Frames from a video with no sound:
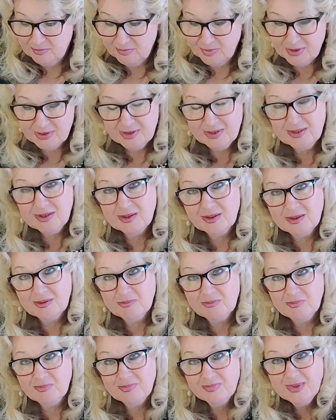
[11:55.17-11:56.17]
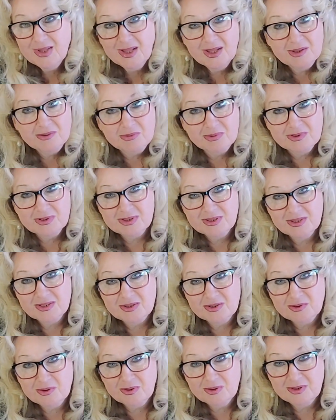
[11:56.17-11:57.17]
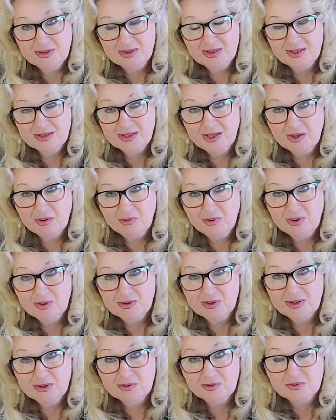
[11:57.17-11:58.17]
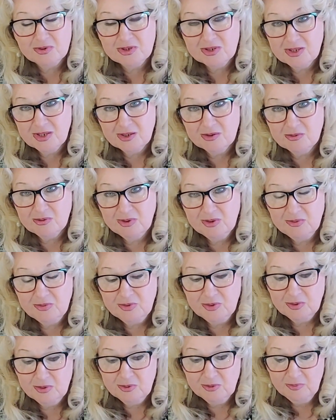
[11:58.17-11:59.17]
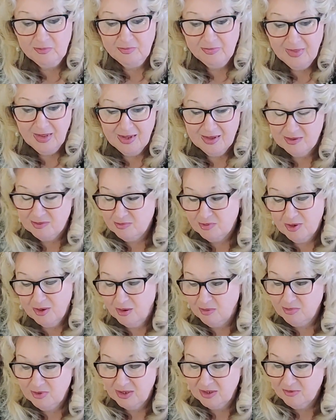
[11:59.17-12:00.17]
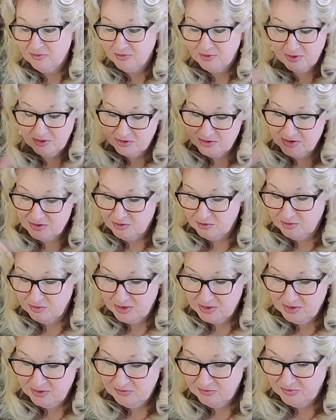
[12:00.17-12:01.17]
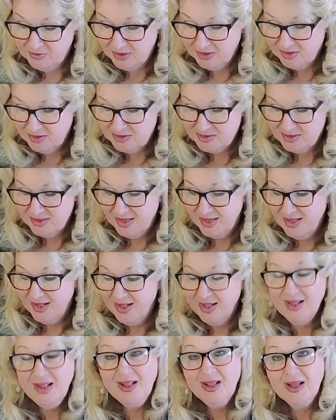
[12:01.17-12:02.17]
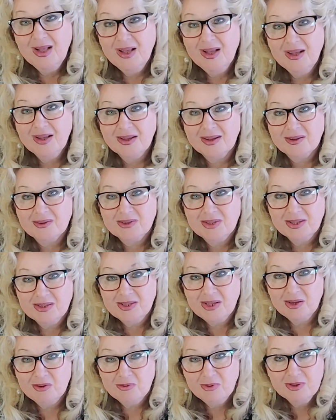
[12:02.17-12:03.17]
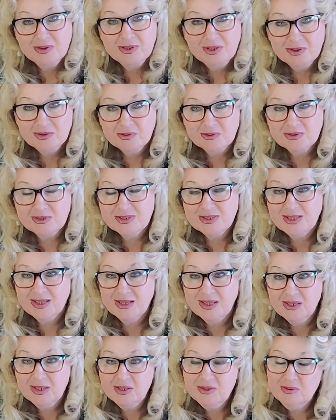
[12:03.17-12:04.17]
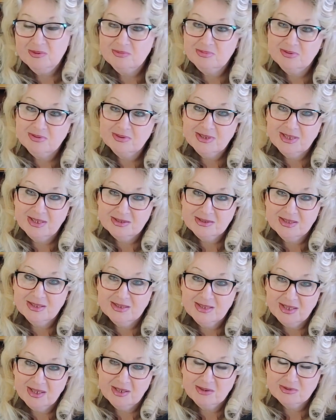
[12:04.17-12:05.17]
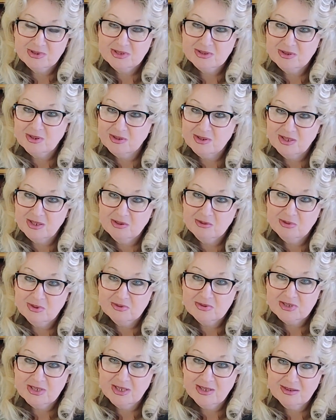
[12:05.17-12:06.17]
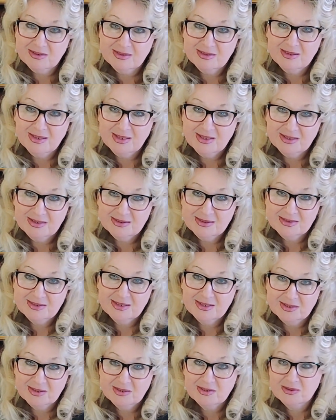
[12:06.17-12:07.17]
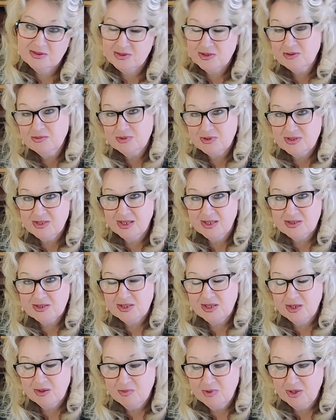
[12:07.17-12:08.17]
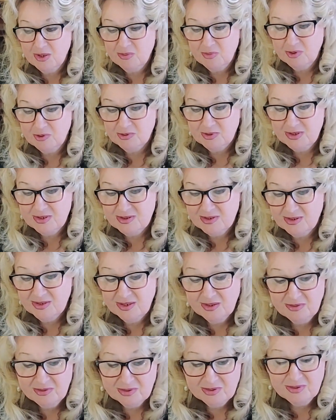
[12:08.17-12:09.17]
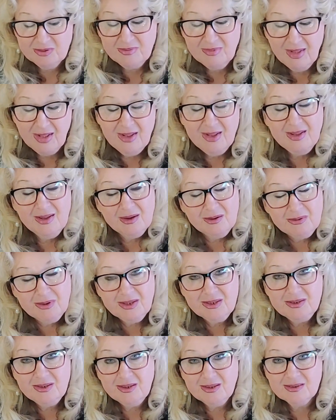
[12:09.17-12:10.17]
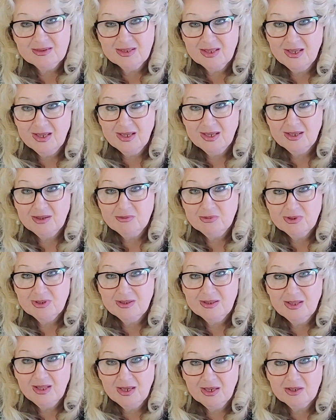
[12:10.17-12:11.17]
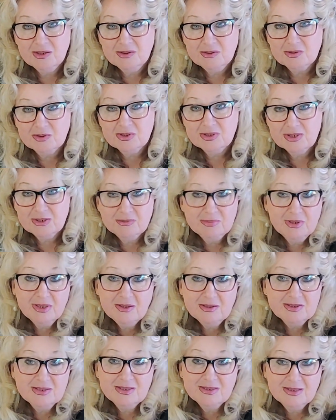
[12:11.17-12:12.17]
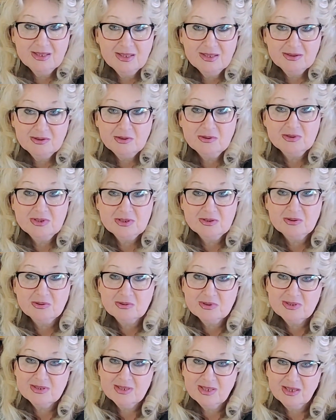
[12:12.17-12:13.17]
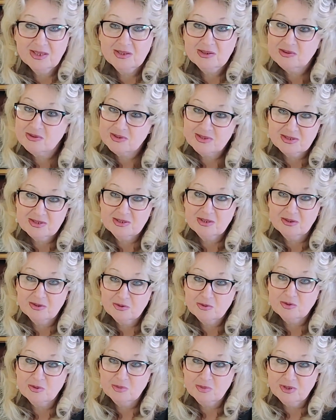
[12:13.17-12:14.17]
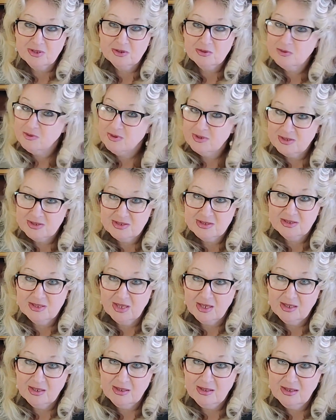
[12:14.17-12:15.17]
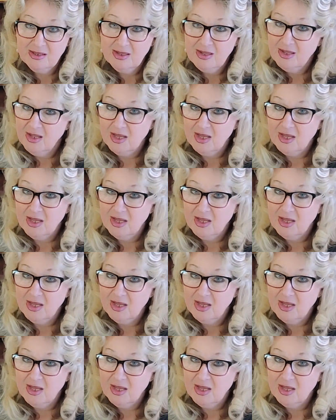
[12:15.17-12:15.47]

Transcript: But that was the story that I wanted to share with you. Probably I forgot so many things that I wanted to say. Yesterday I was talking with Cheryl and she was asking me about this and I thought, why not? I would like to share, because those stories are interesting to me to this day.